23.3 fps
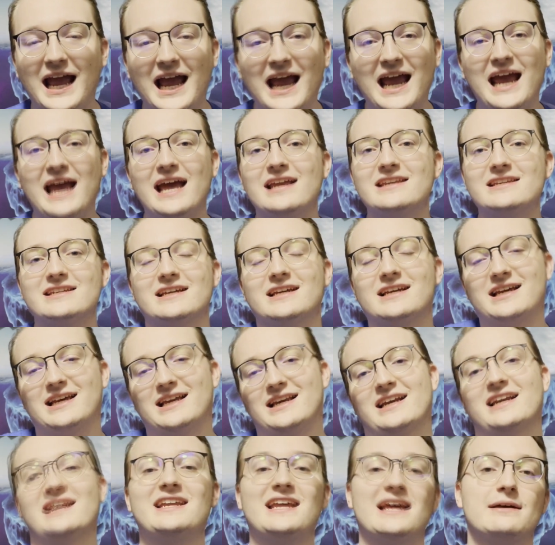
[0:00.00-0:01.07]
and it can
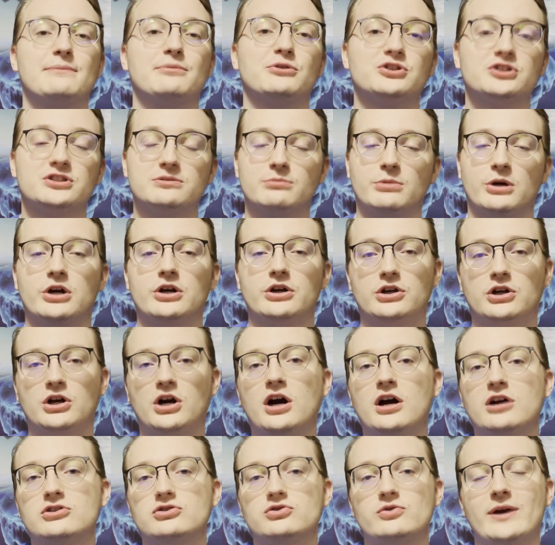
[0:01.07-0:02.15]
enable smart
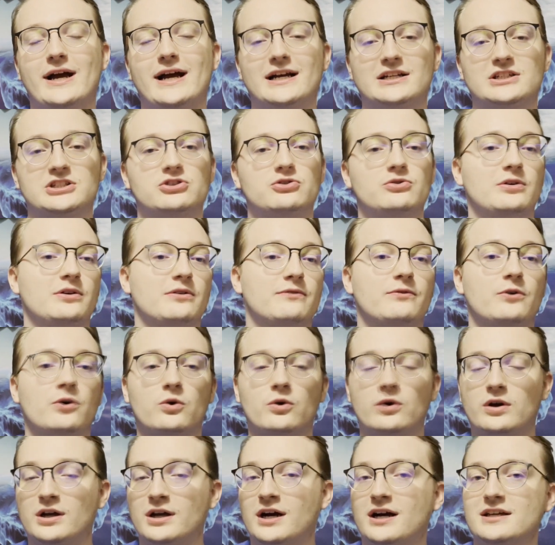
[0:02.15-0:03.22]
contracts to
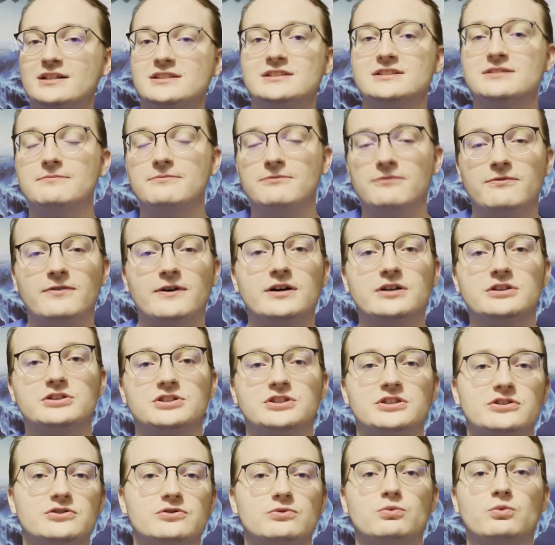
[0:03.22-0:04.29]
invoke custom
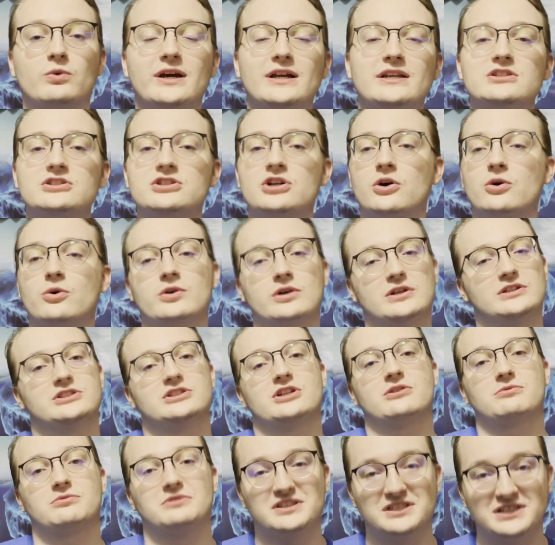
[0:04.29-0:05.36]
functions when tokens
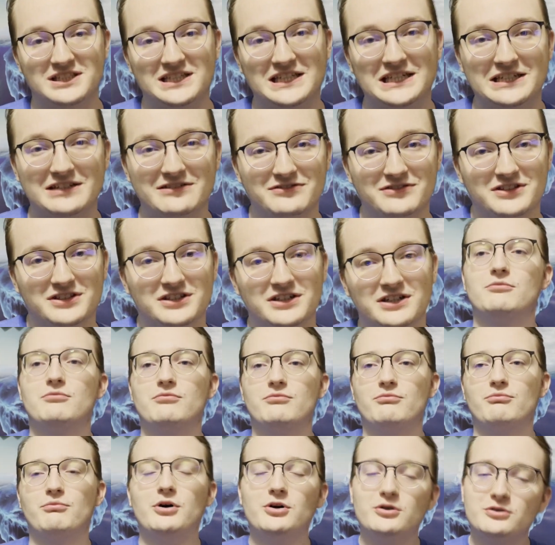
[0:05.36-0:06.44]
are received.
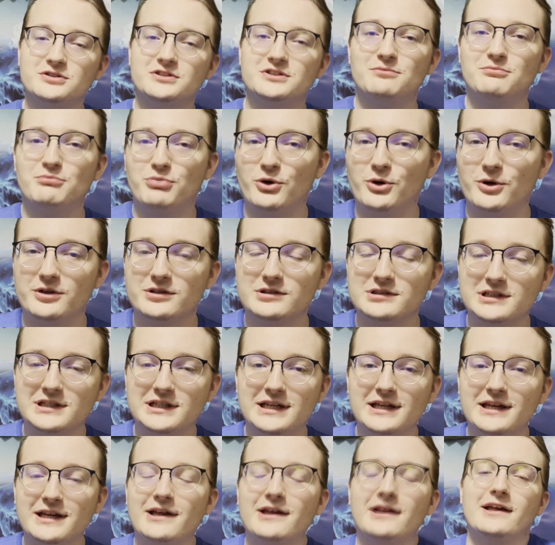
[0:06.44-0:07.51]
Most
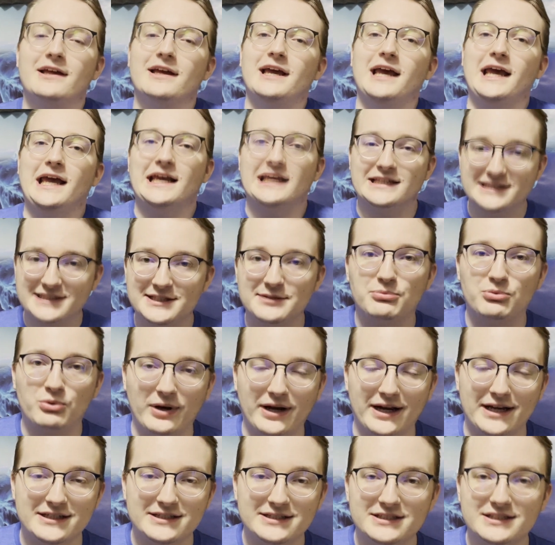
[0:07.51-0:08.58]
importantly, is the
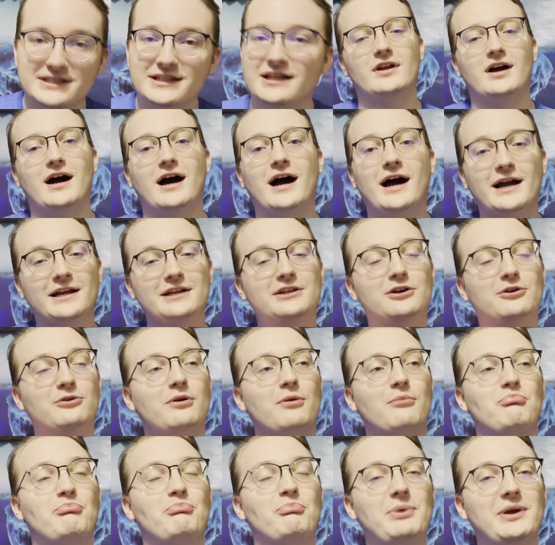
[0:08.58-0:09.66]
price. I know a
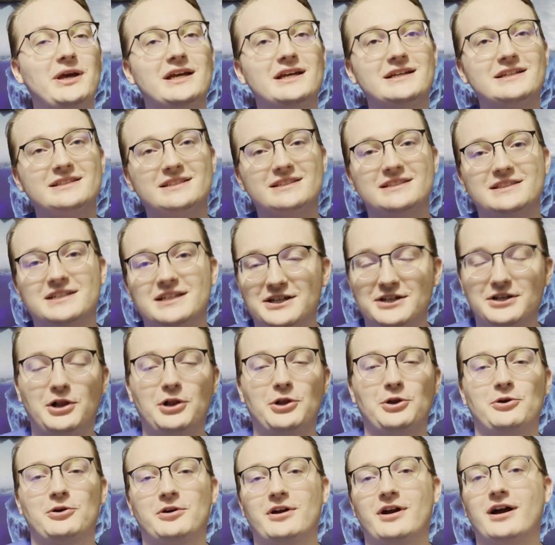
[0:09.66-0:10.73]
big
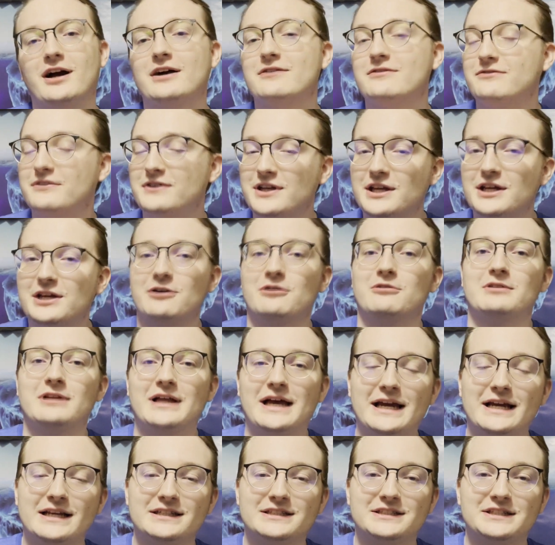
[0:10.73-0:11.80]
stickler of Neo
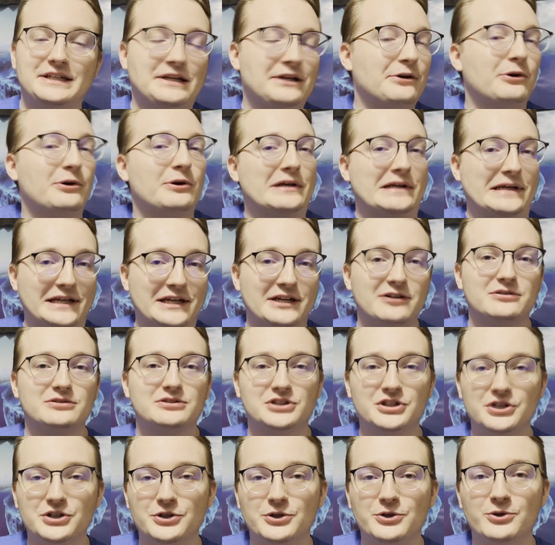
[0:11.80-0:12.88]
Legacy or Neo
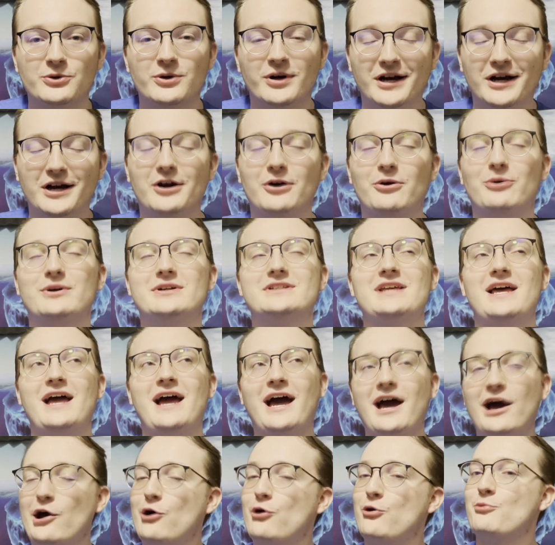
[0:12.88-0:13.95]
2 was
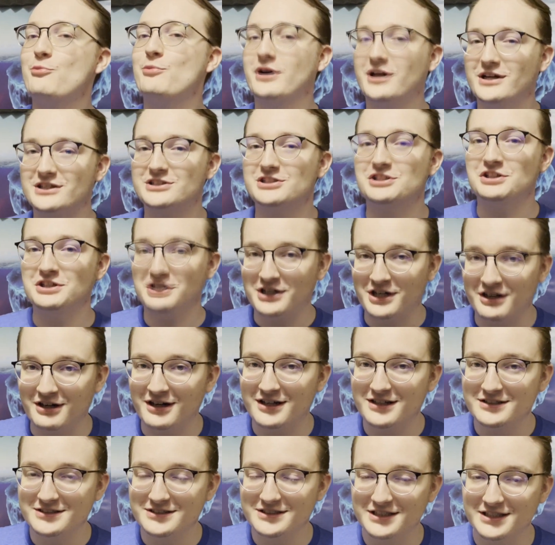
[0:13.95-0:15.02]
how much it
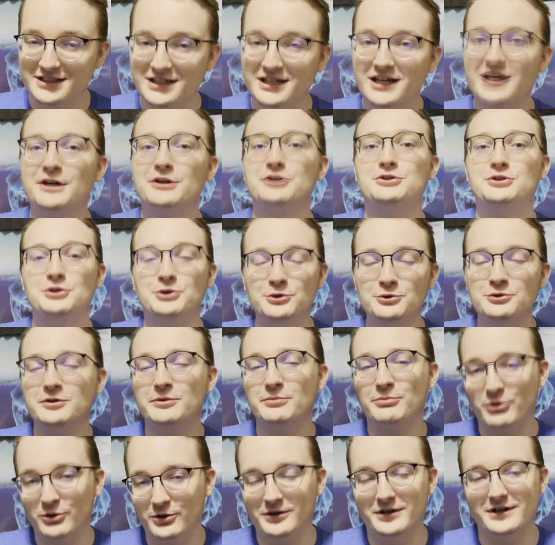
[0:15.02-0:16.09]
costed to
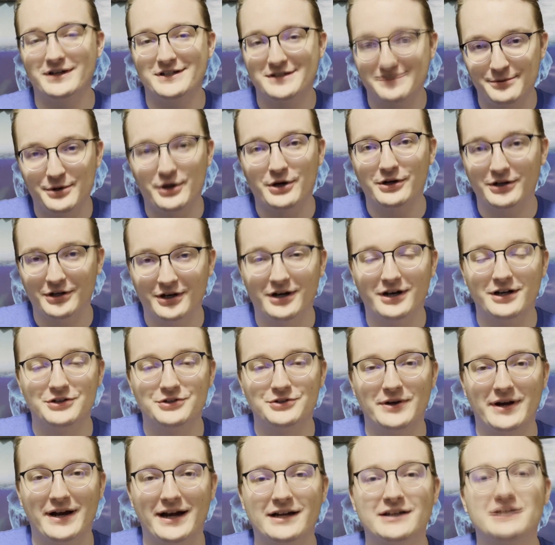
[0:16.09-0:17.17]
deploy a smart
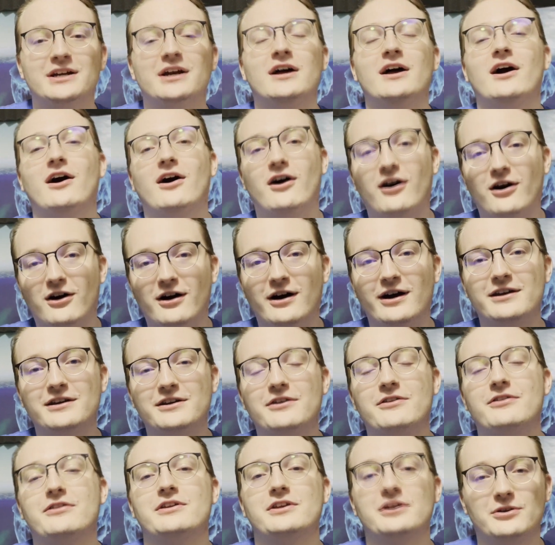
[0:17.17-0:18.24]
contract on
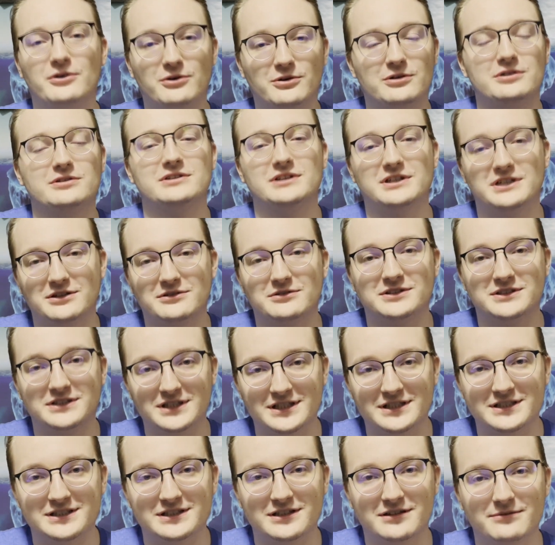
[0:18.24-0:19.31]
the old Neo
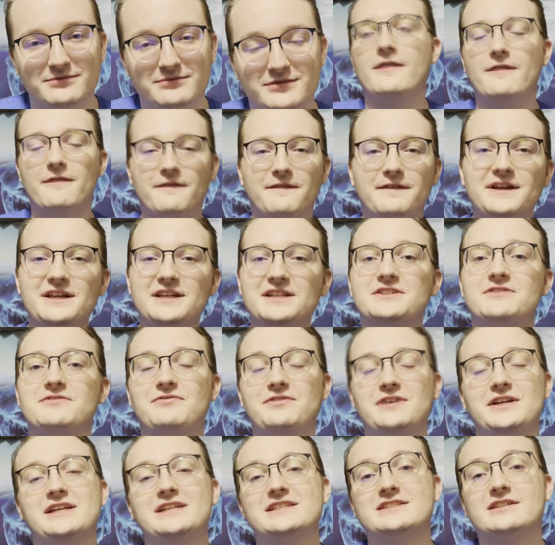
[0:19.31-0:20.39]
system. These
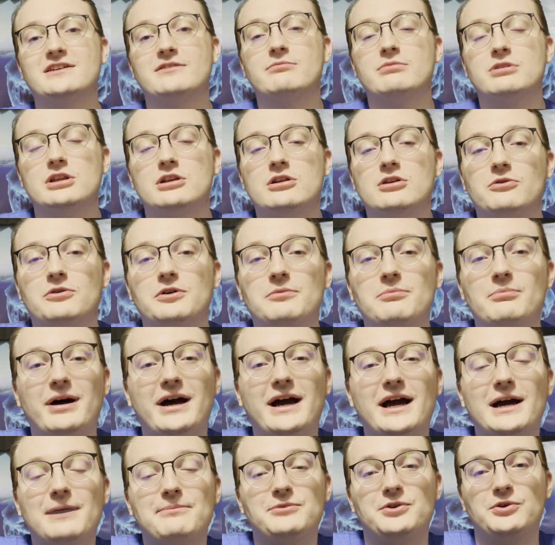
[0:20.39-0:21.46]
fees have been lowered
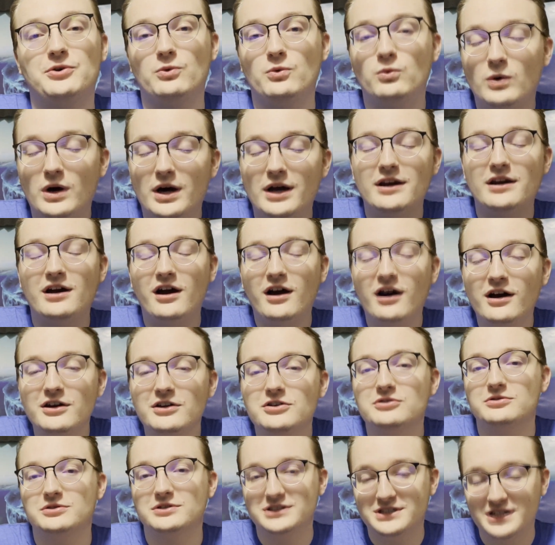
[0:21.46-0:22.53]
by up to
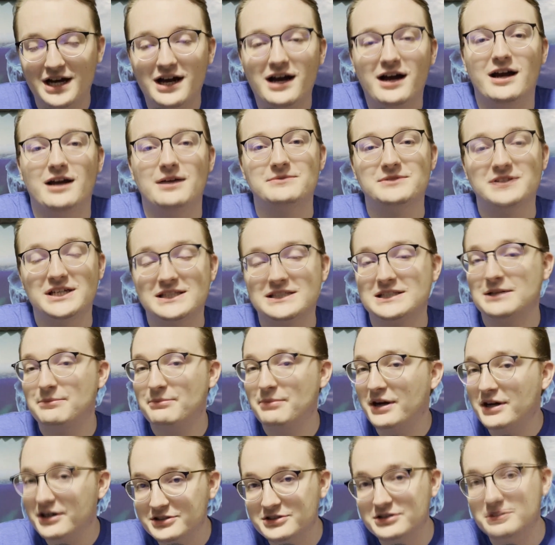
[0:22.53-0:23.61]
100 times as
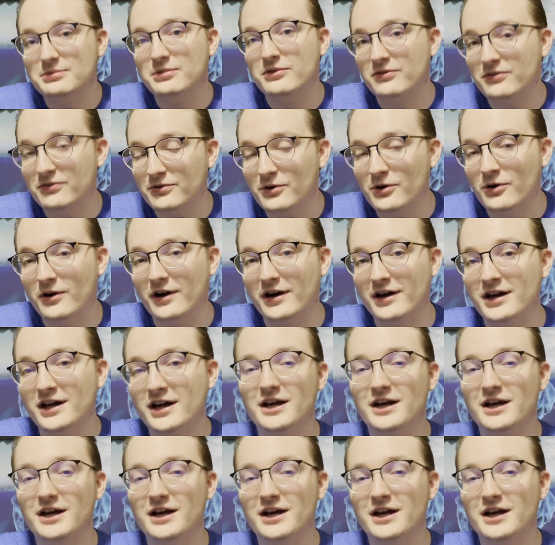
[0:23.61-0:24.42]
compared to before,